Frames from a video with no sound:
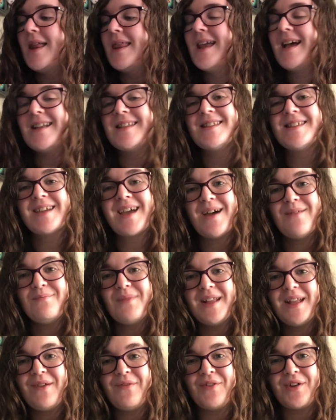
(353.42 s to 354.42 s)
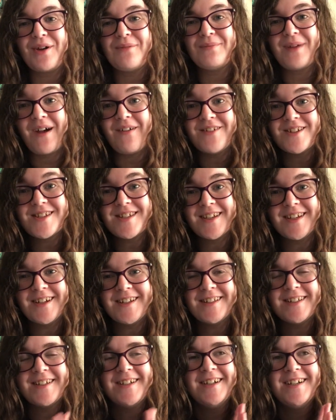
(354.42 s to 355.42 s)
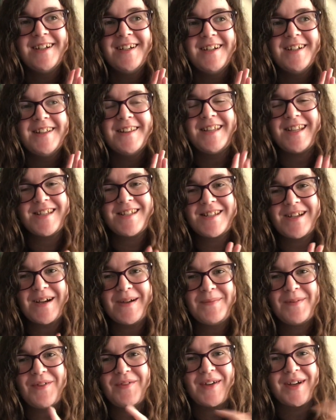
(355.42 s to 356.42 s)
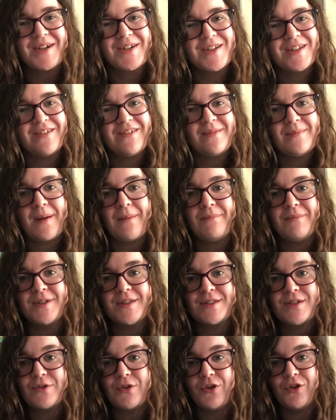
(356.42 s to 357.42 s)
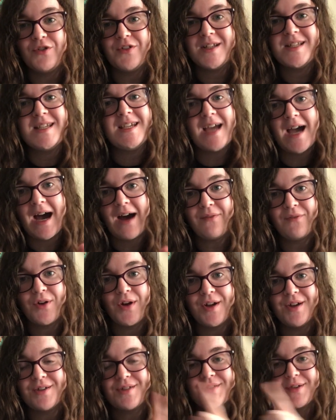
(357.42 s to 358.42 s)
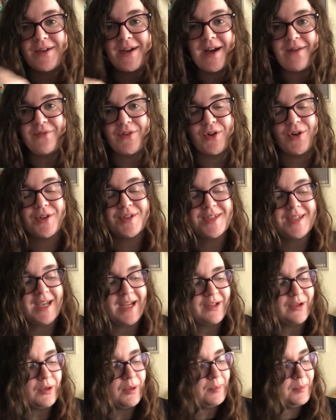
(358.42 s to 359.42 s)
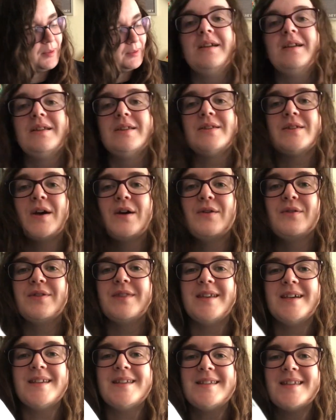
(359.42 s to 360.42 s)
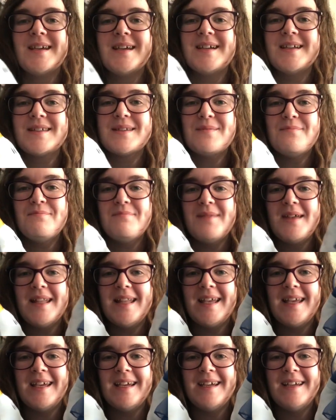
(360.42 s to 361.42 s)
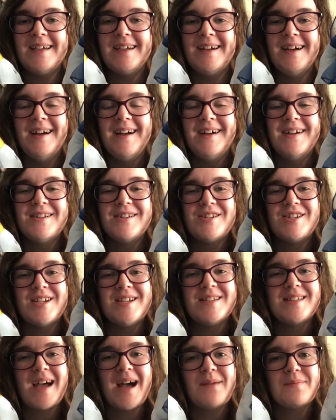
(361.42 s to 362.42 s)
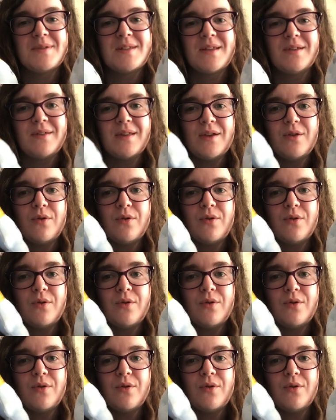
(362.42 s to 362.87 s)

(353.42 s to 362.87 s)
let's get Minnie for comparison. This time I've actually remembered to already have her, so I haven't got to get up. So this is Minnie. She is absolutely